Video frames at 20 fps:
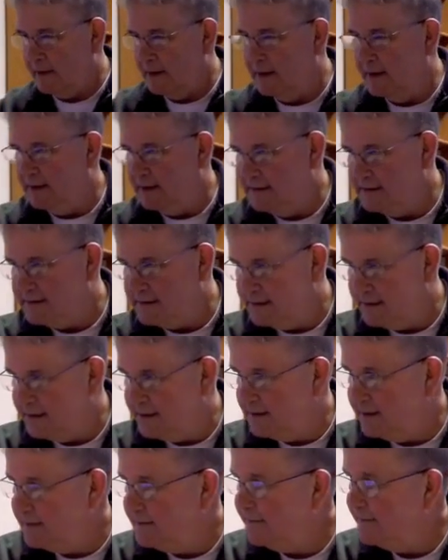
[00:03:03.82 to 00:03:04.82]
week, we send it
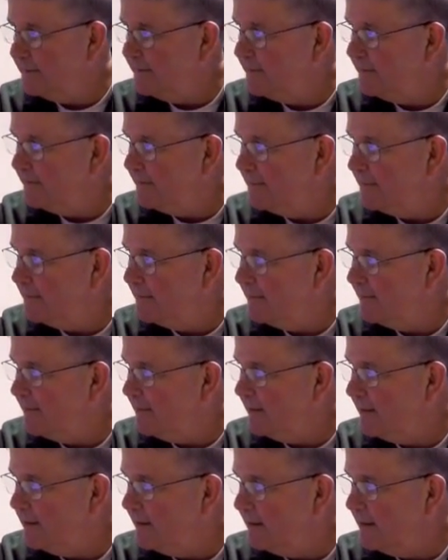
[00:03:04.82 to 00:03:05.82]
out. Here's the need,
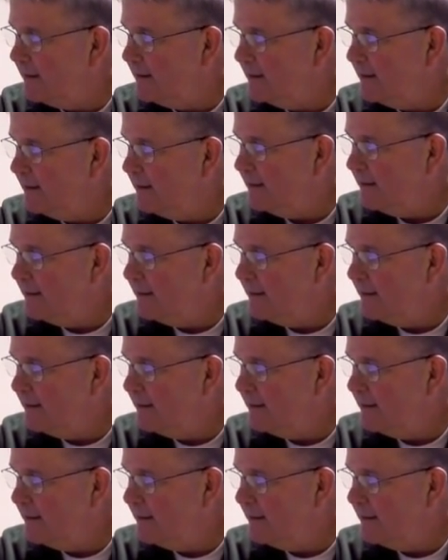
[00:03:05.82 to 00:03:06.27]
who can help?